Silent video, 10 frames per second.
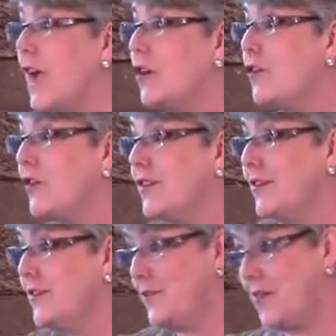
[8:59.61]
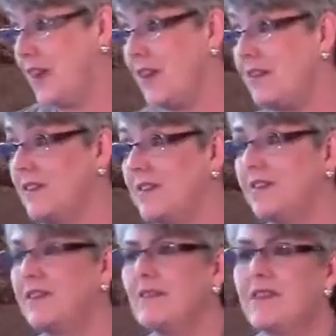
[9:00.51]
couldn't do that.
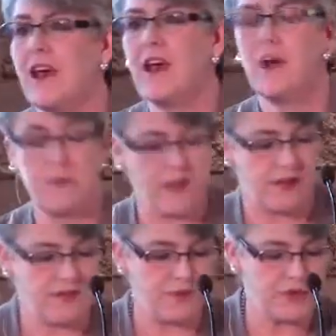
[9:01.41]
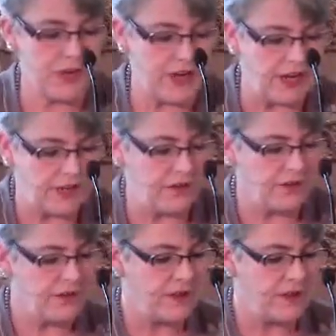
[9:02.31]
I hope things have changed.